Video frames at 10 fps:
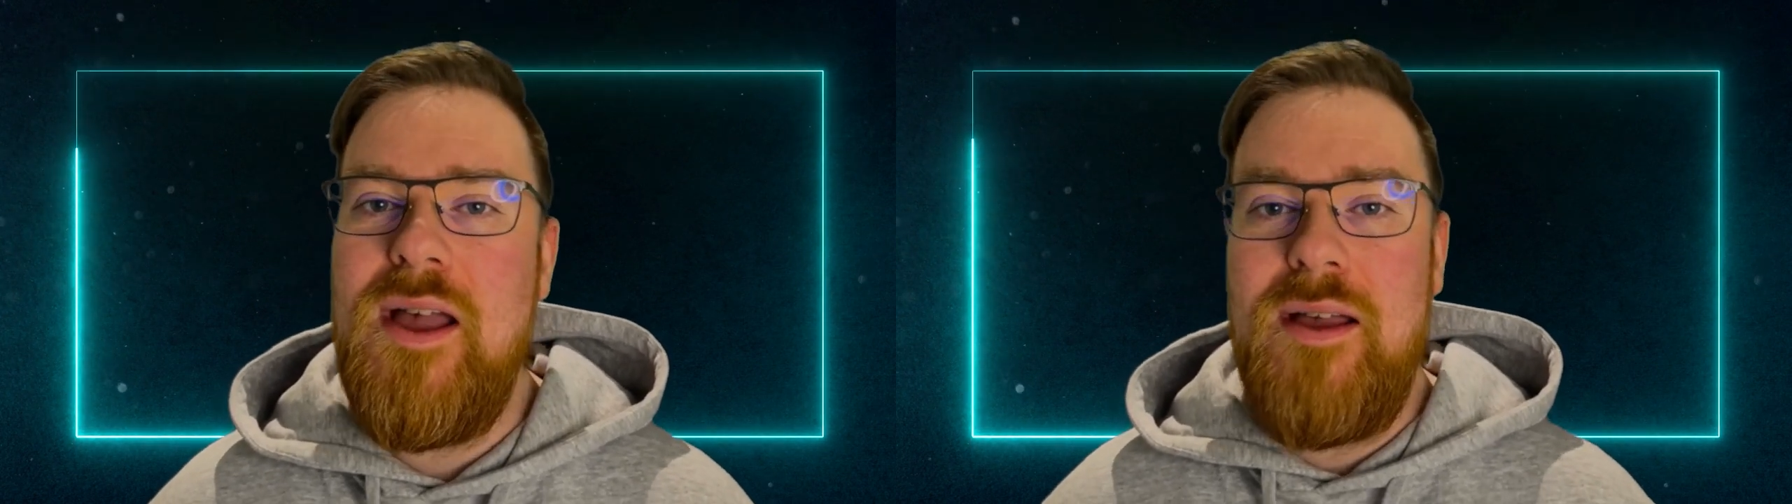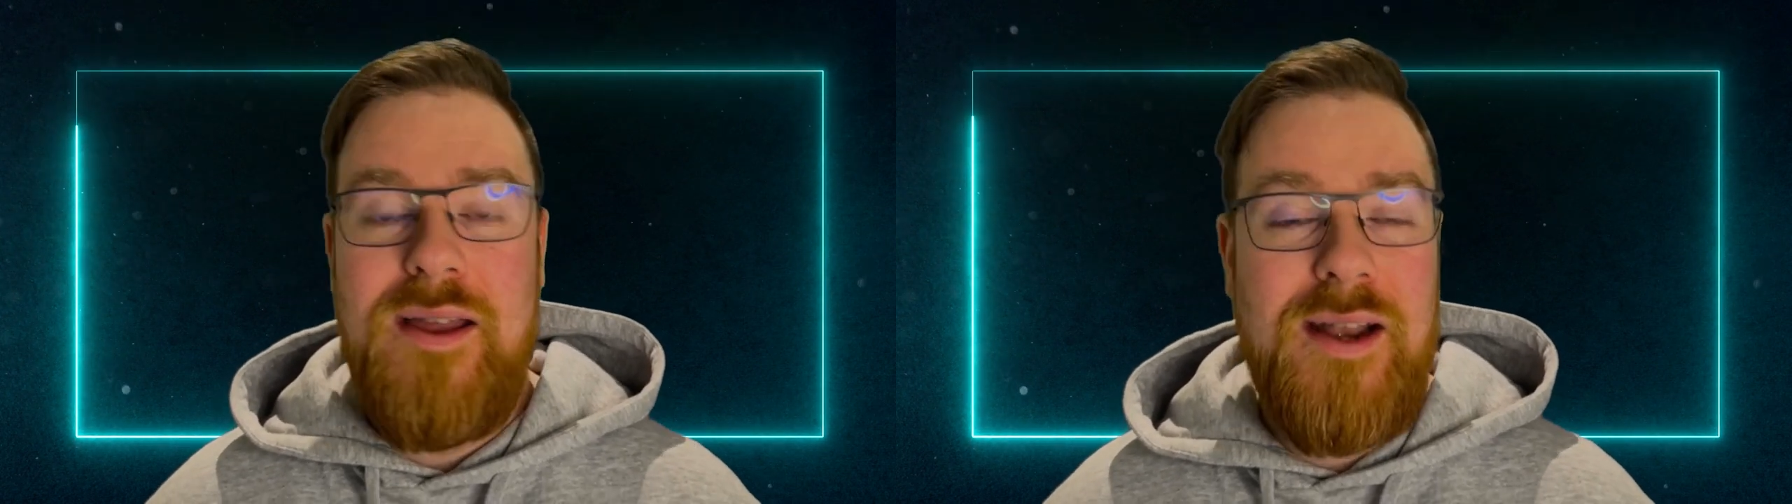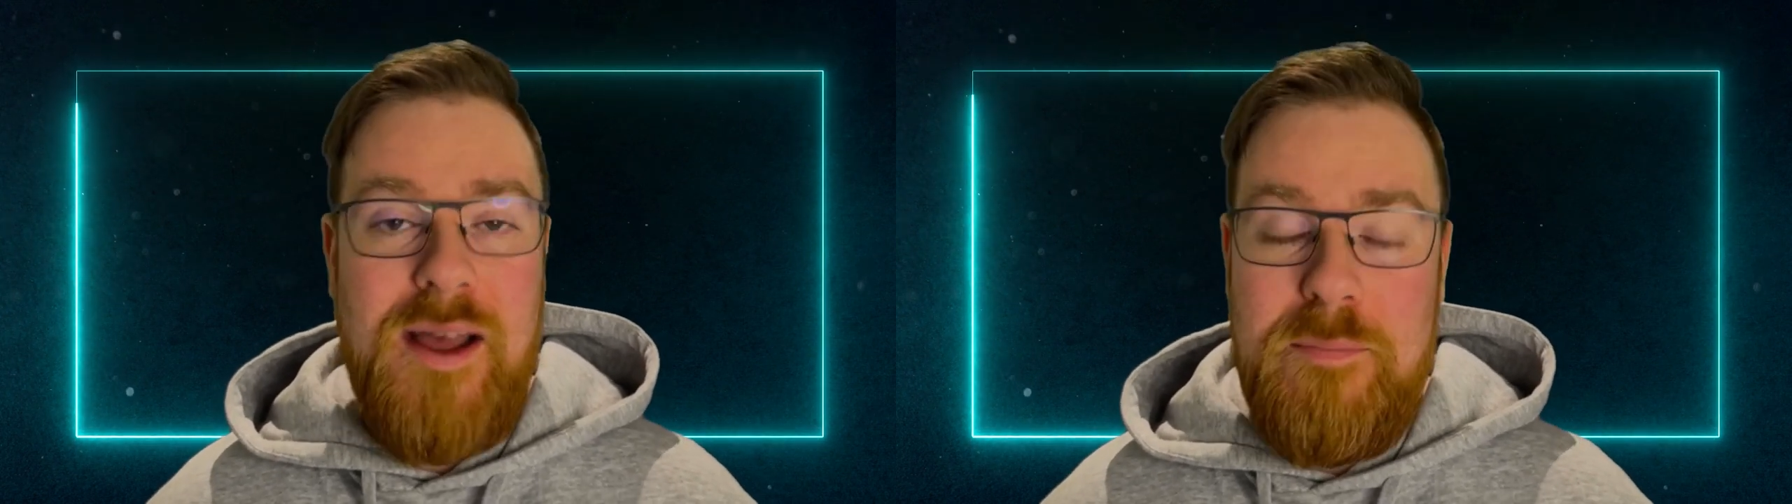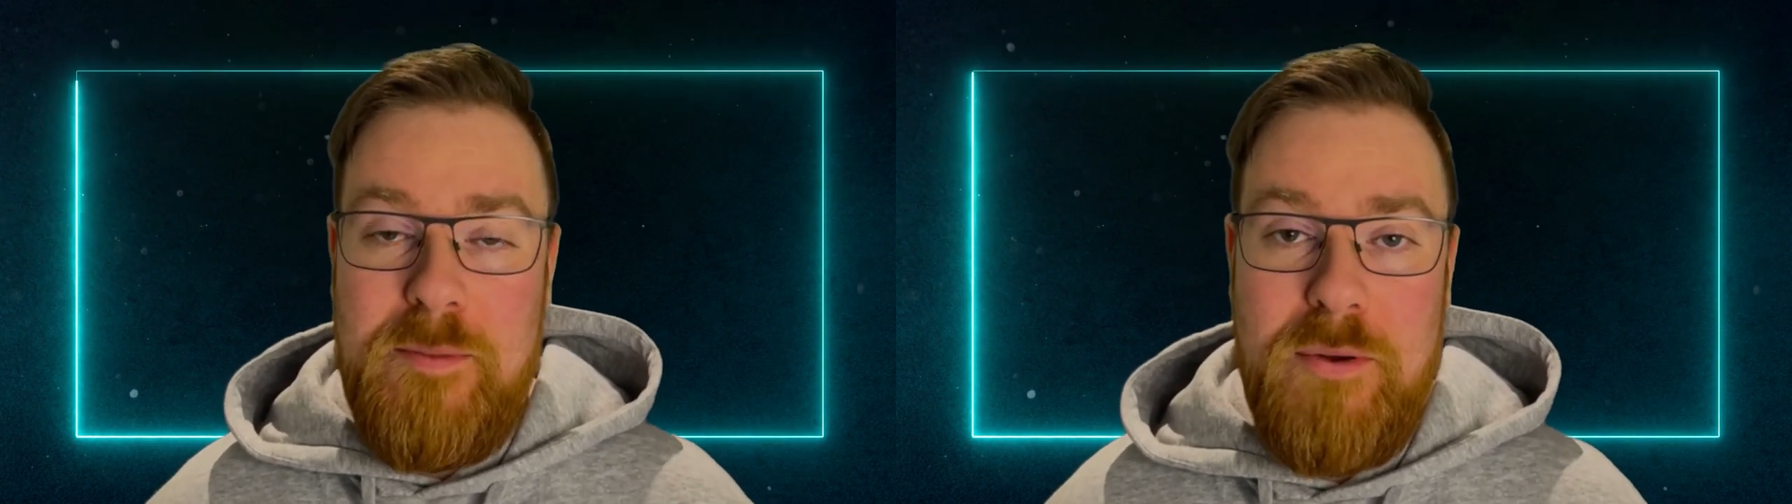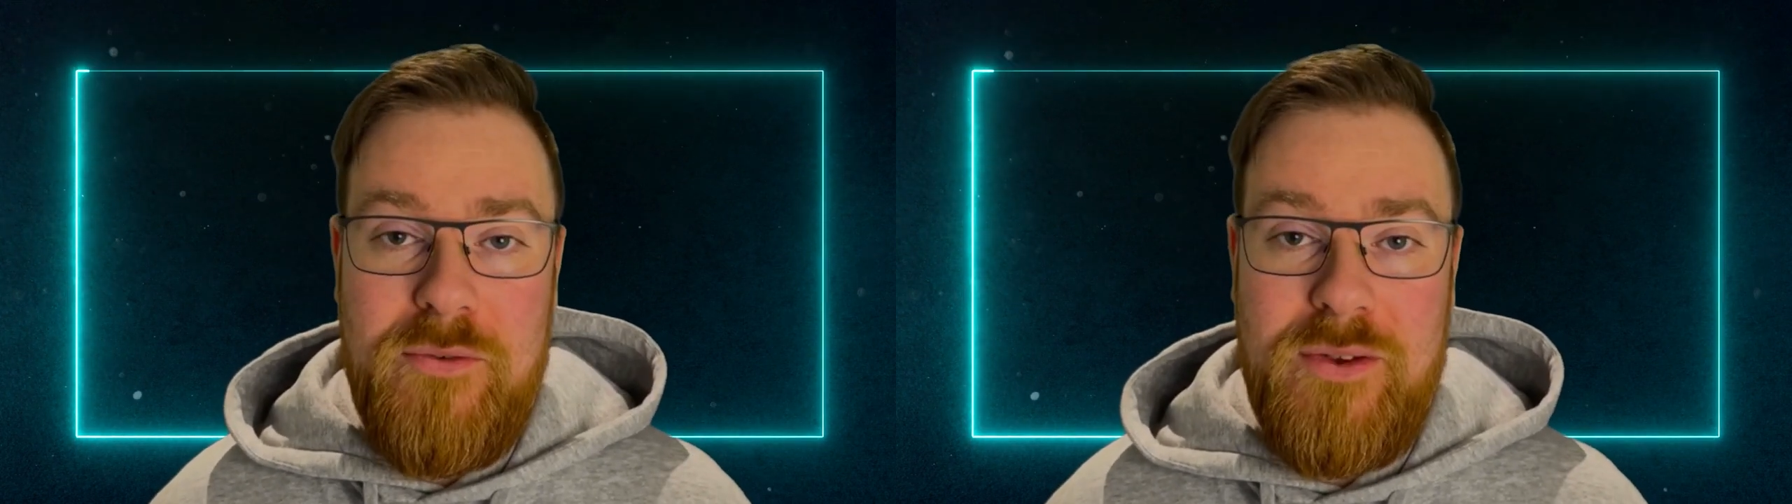and I'll be
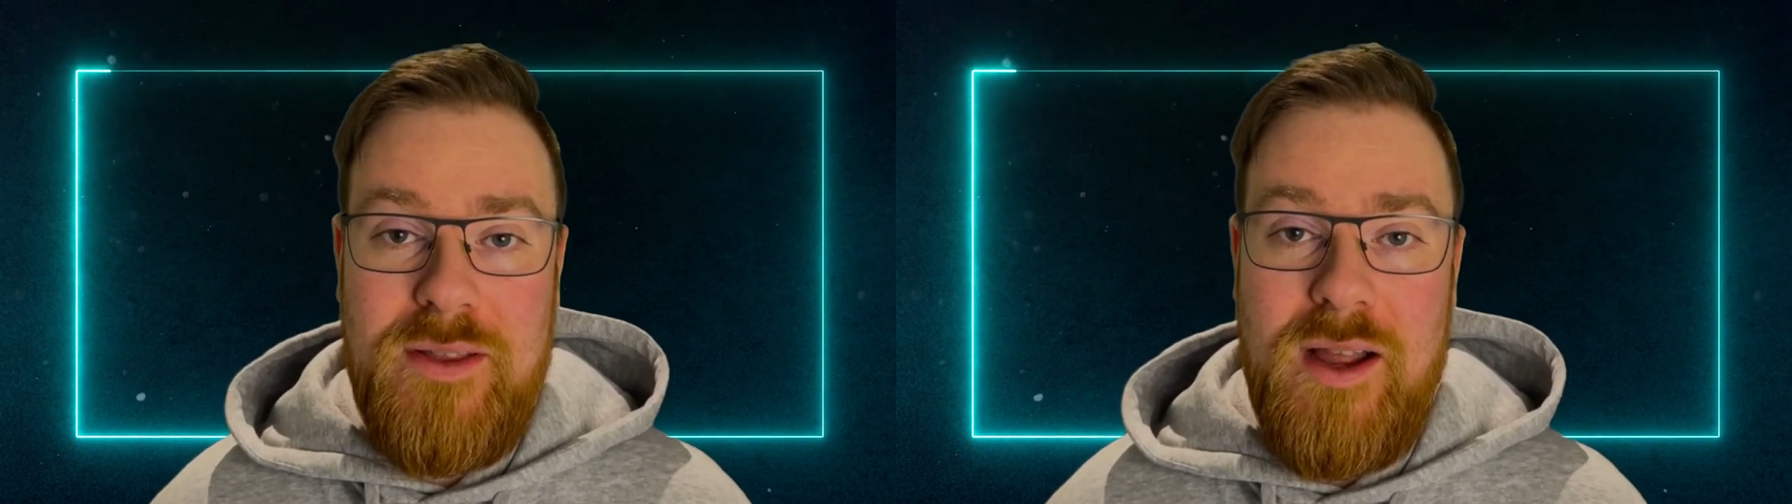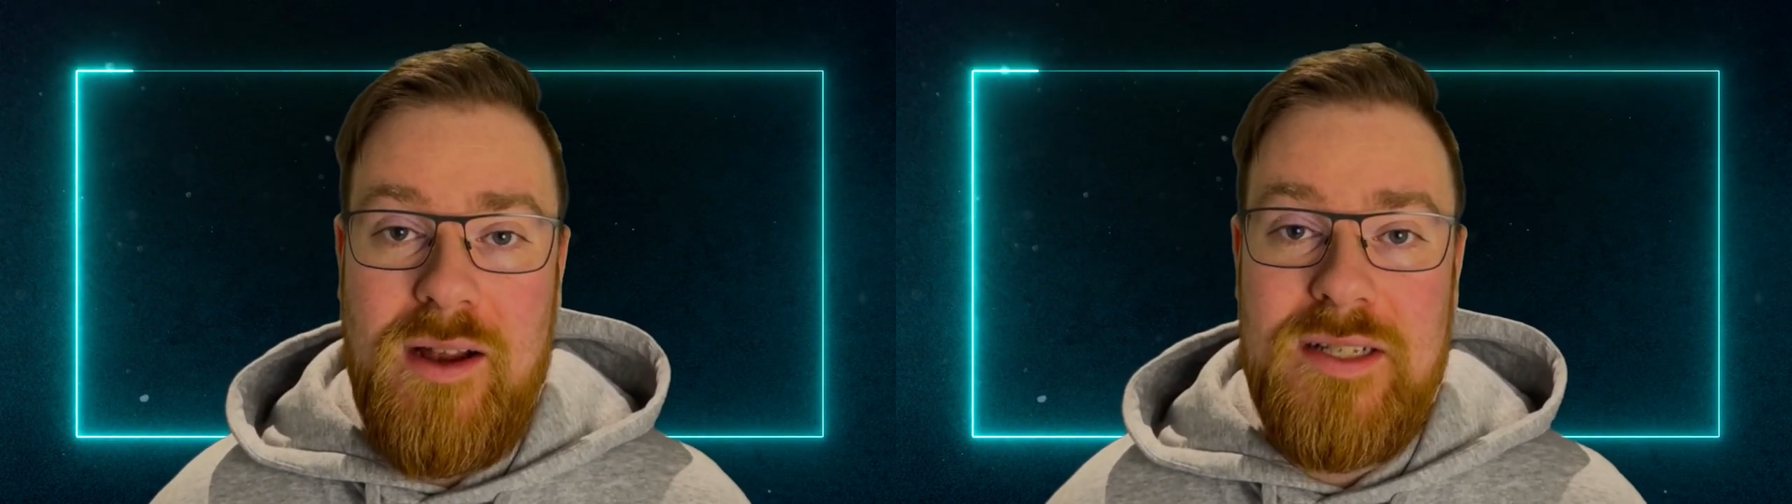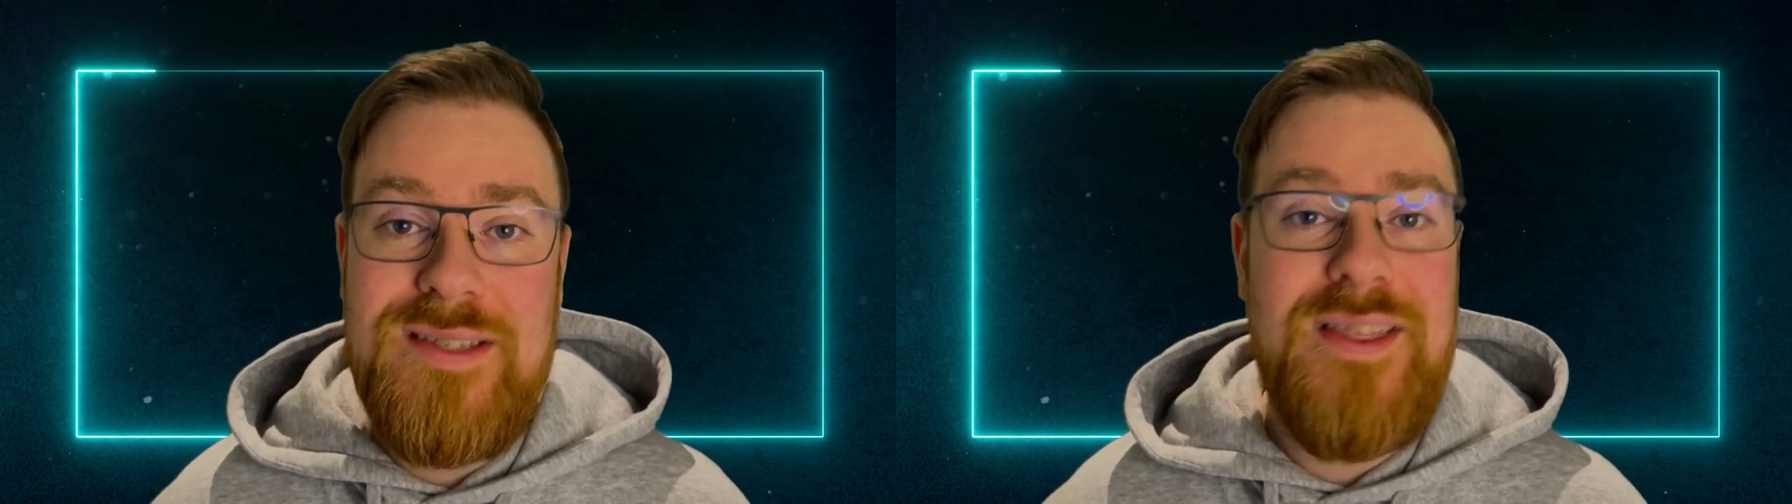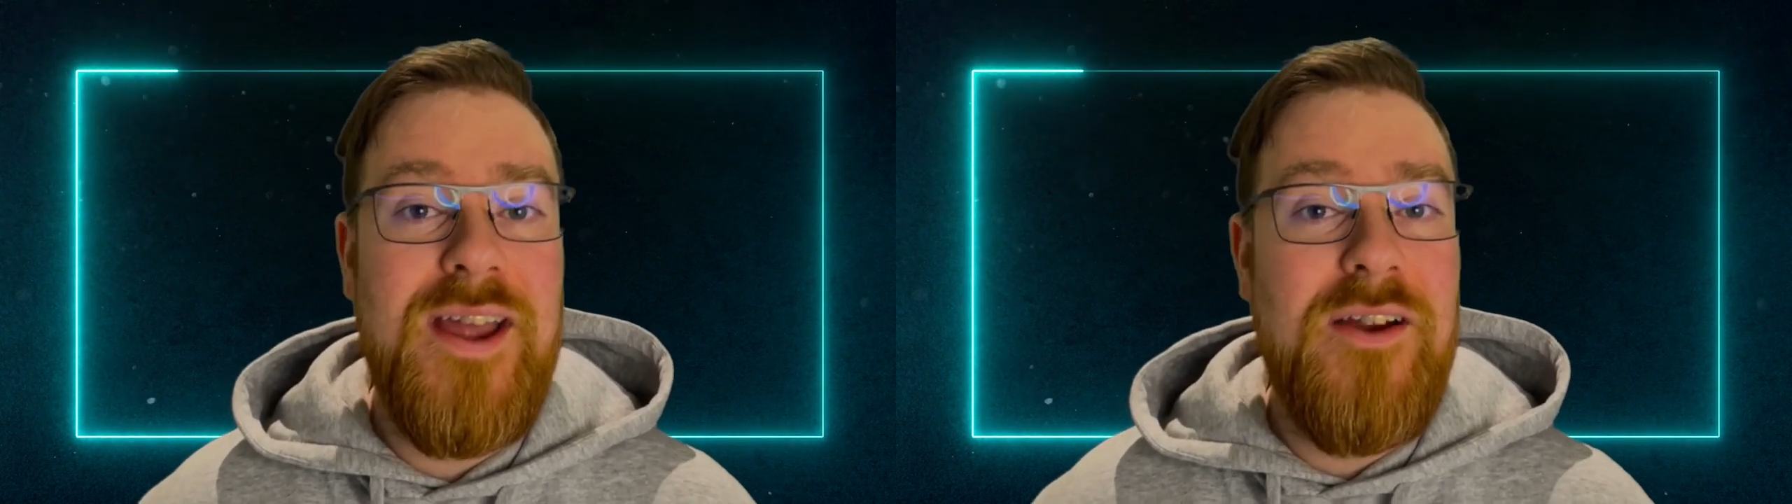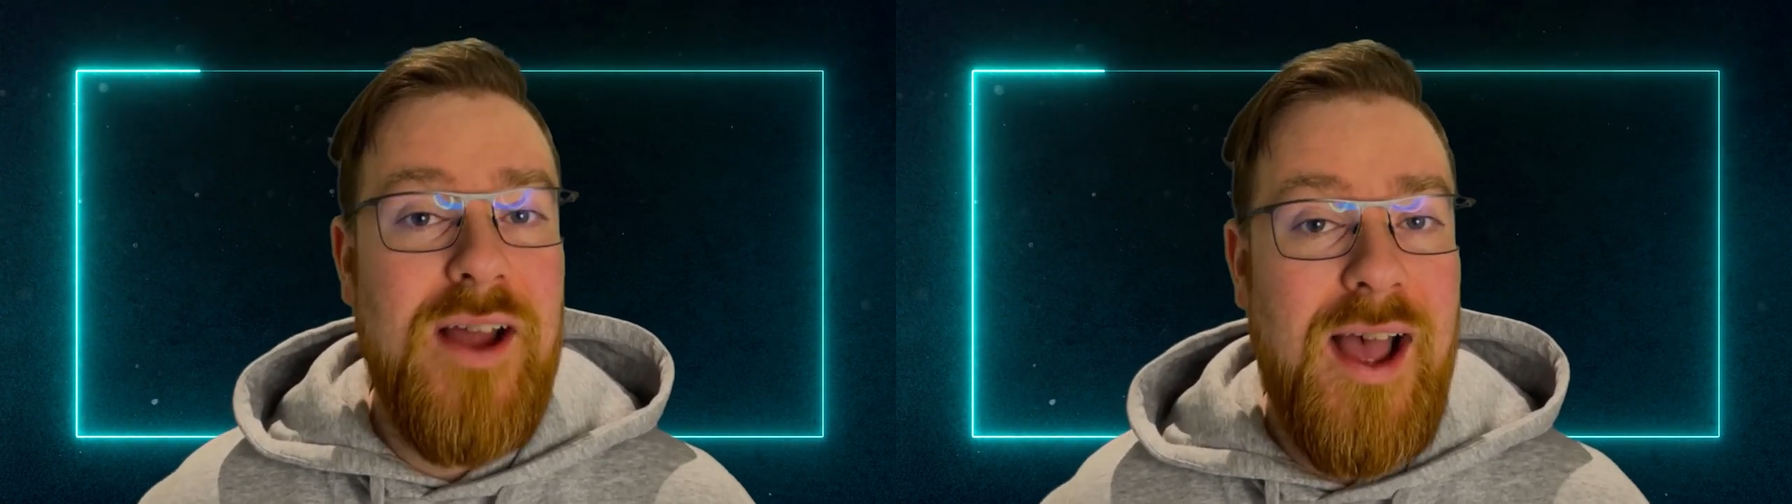perfectly honest
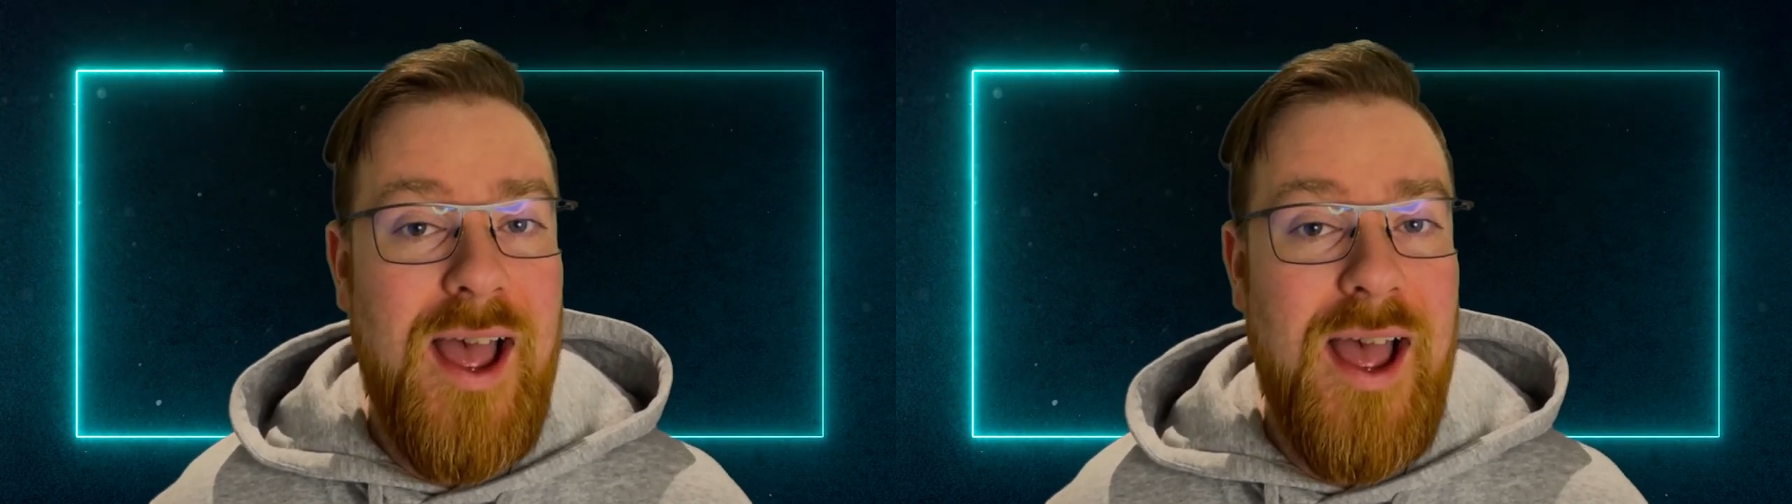there,